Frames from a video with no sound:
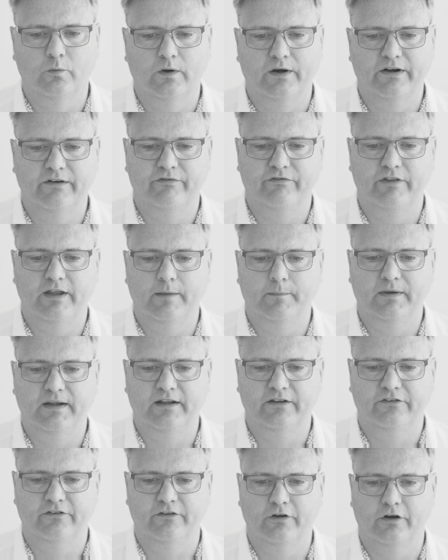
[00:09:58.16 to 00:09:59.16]
one of them
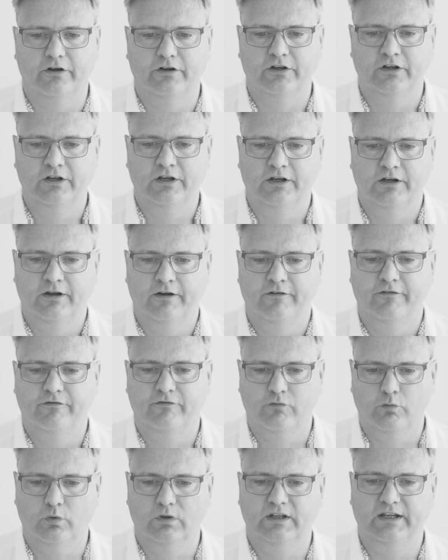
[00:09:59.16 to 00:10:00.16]
is not
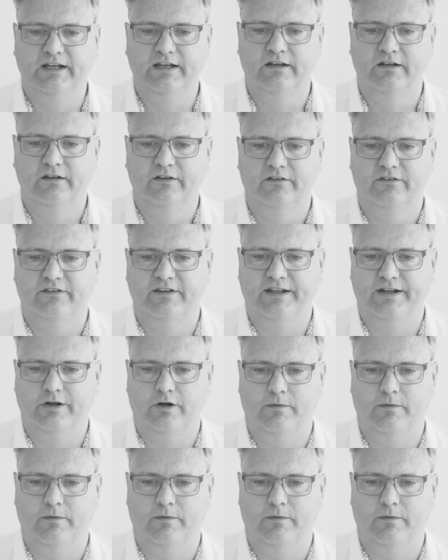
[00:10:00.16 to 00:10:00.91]
fully set